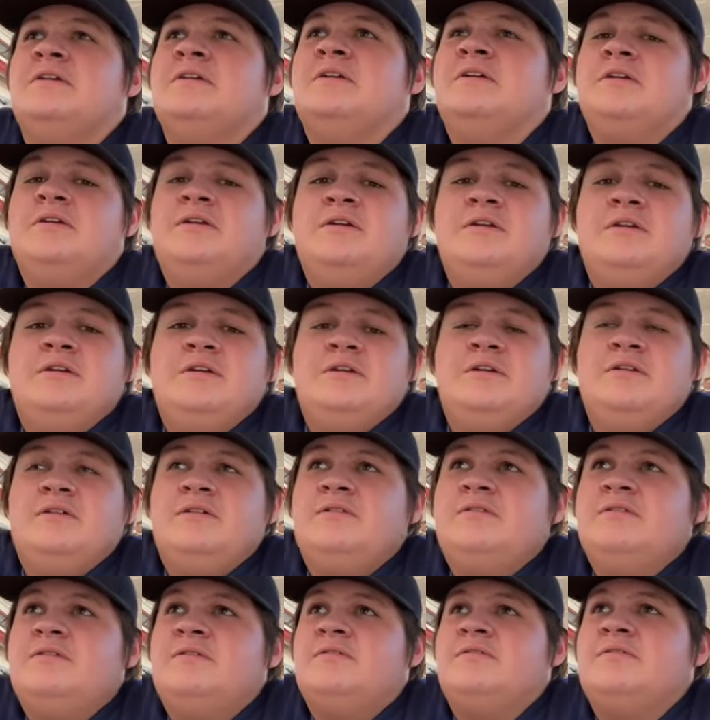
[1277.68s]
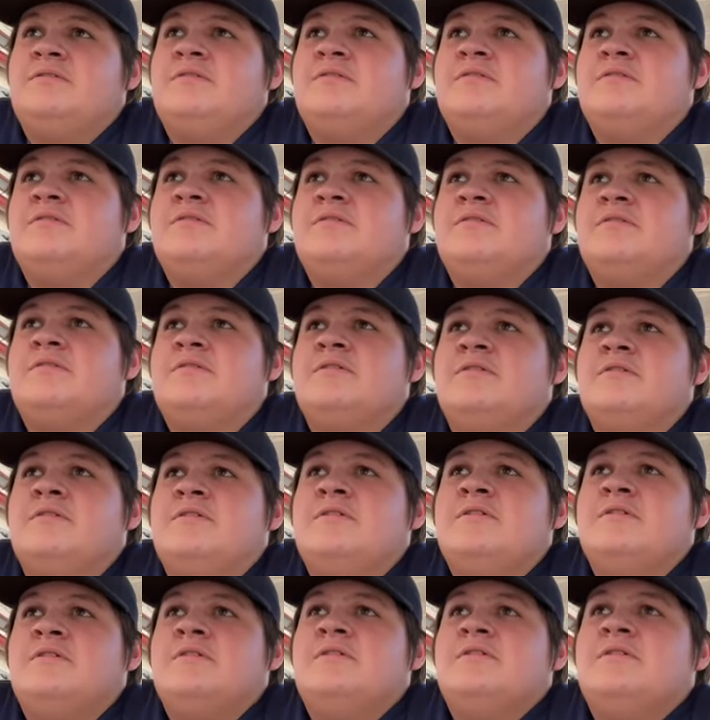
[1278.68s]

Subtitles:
No one is speaking in this clip.